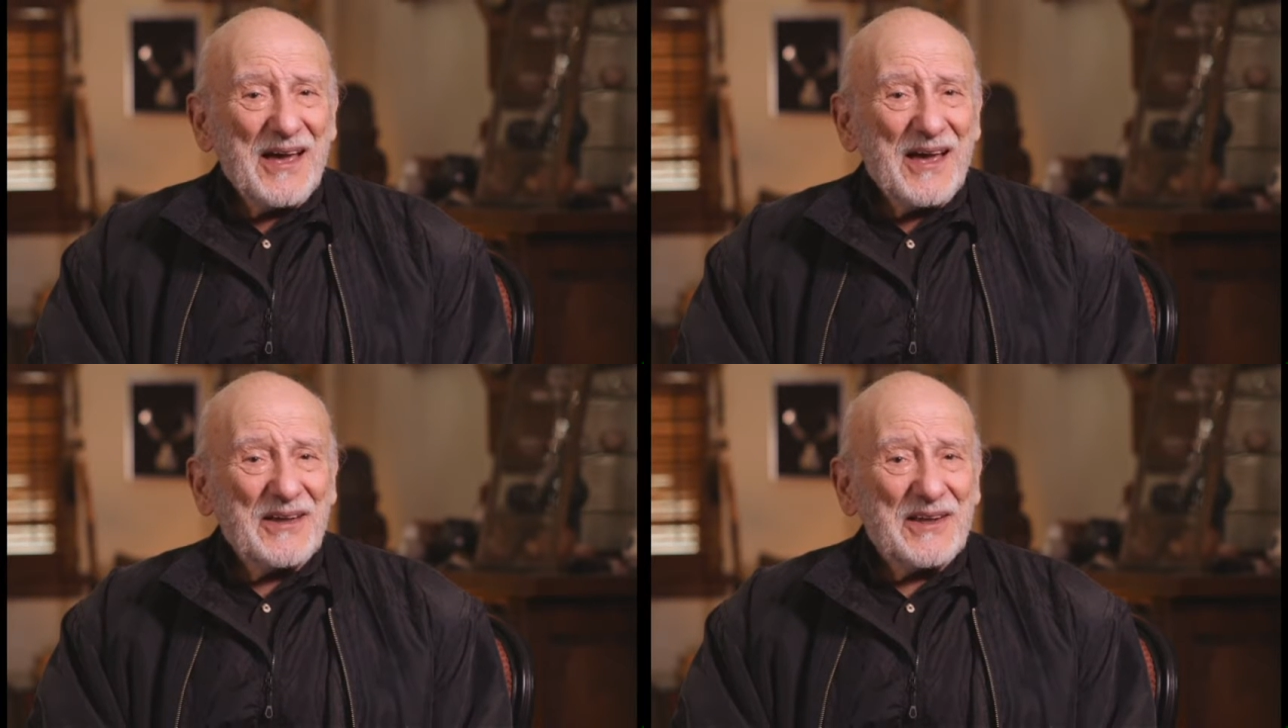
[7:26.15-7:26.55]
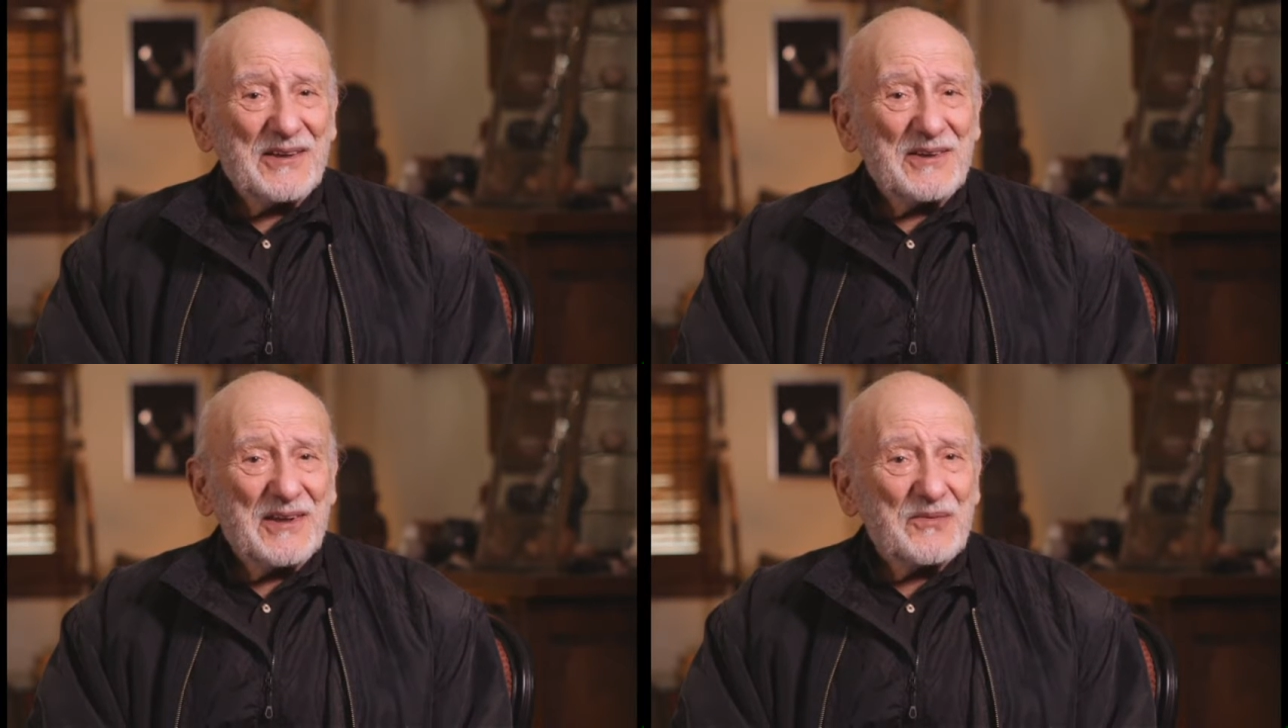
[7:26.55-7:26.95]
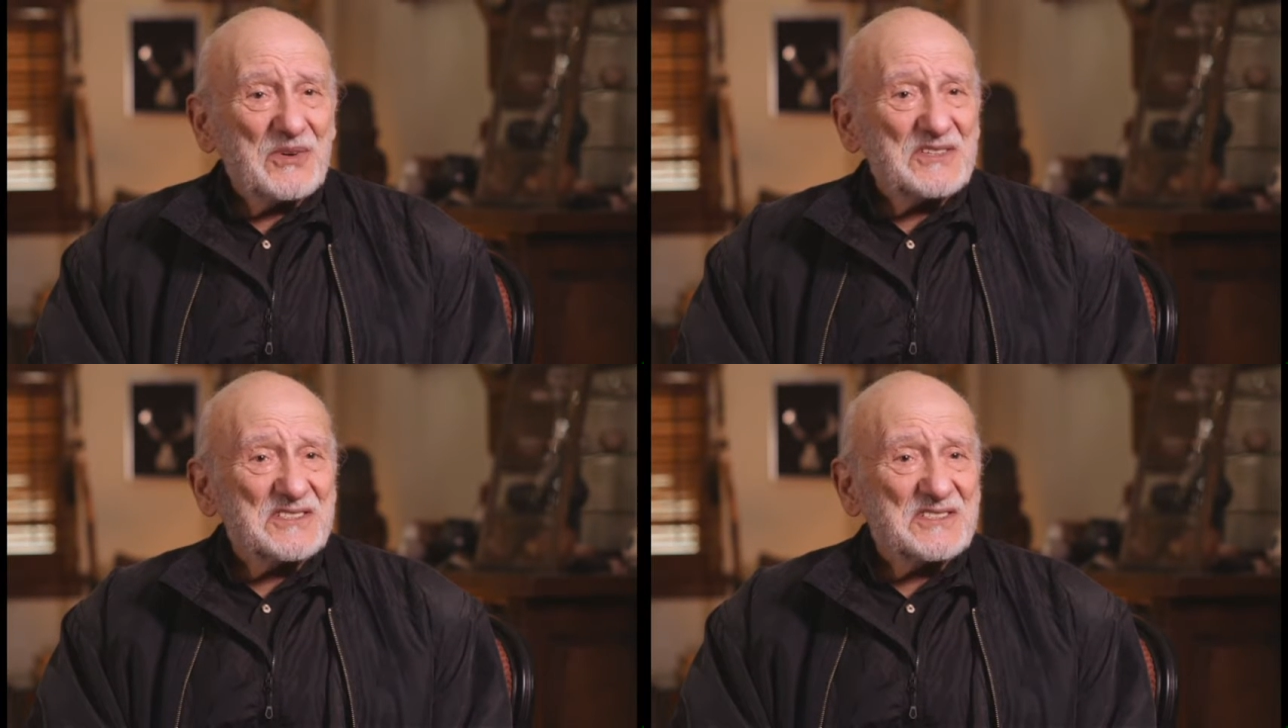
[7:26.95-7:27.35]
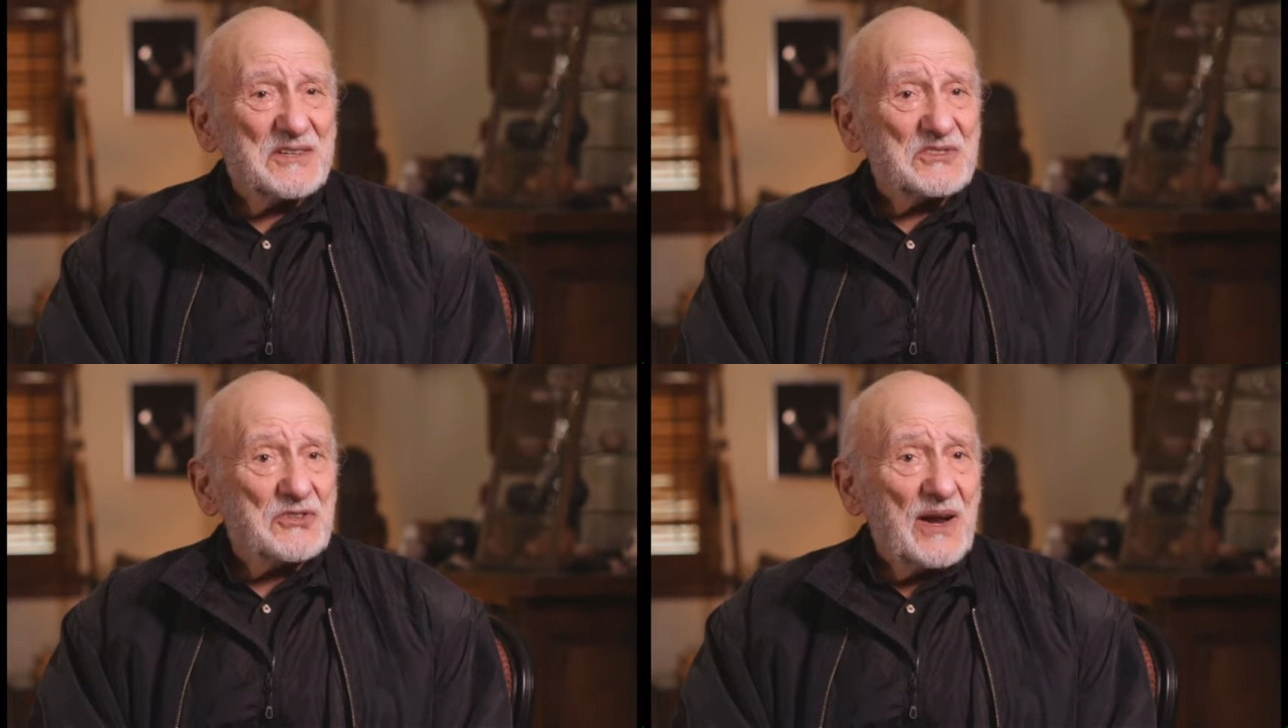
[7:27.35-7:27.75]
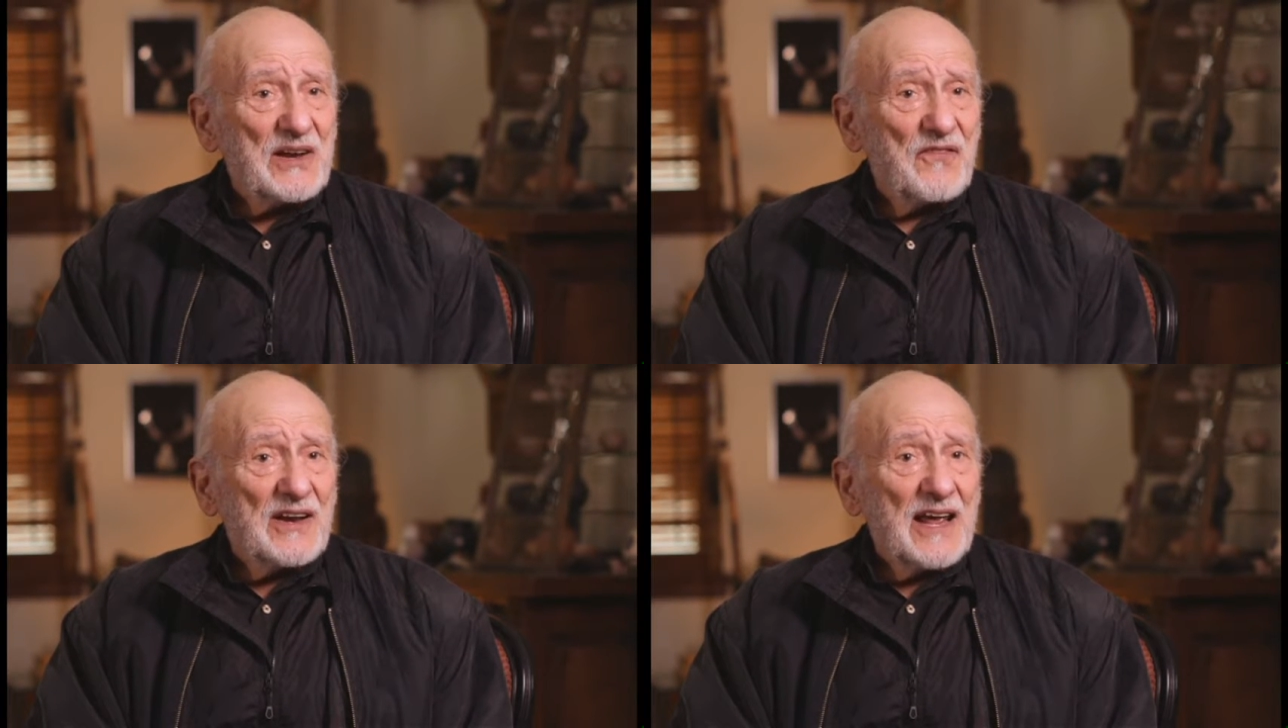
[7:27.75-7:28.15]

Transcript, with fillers: It was great fun,